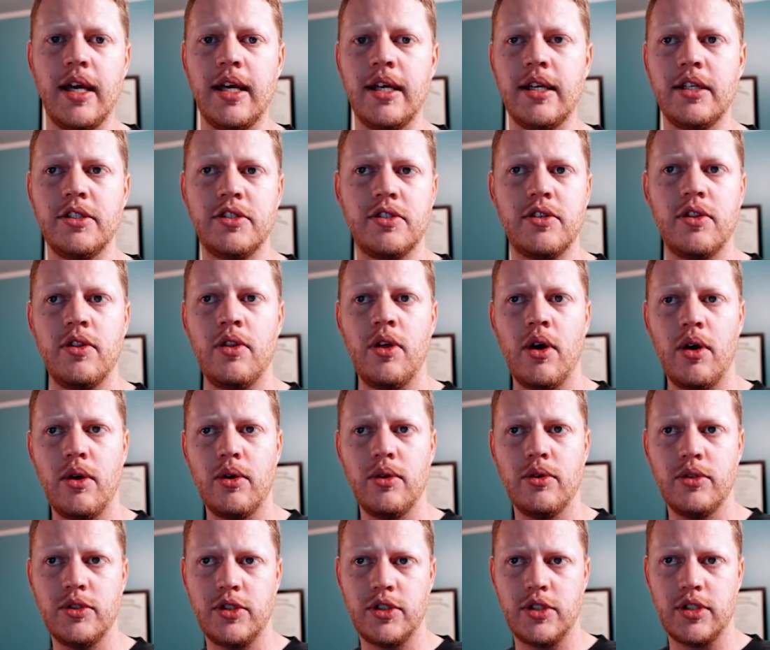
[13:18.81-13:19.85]
is
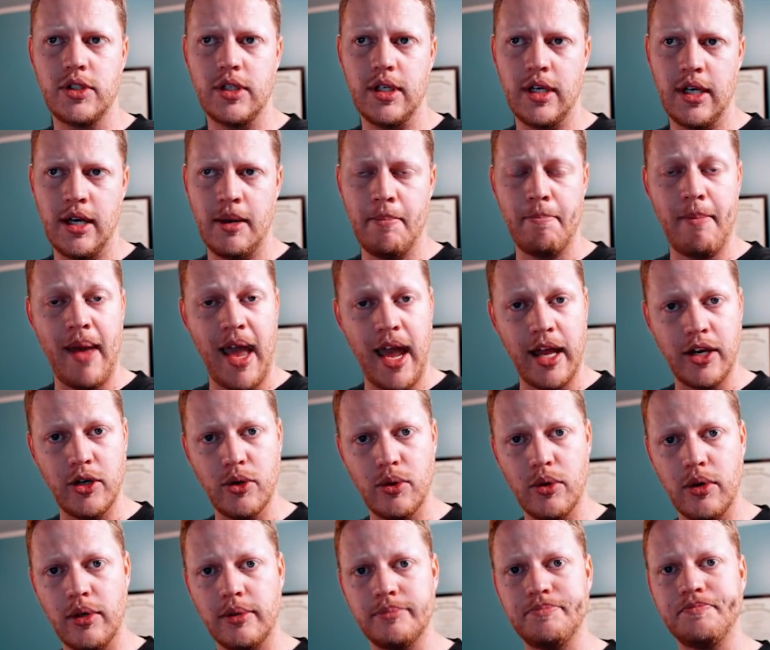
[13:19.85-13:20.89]
those
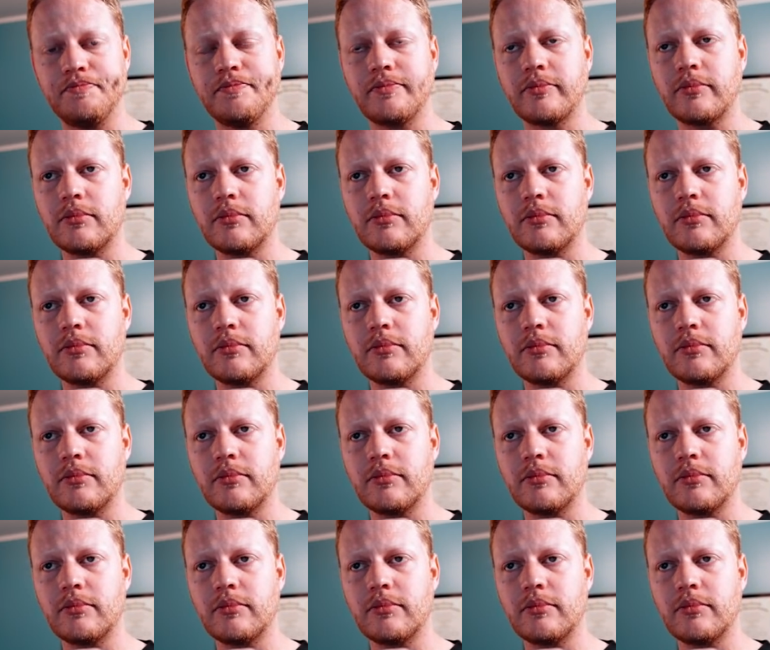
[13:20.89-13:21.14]
manual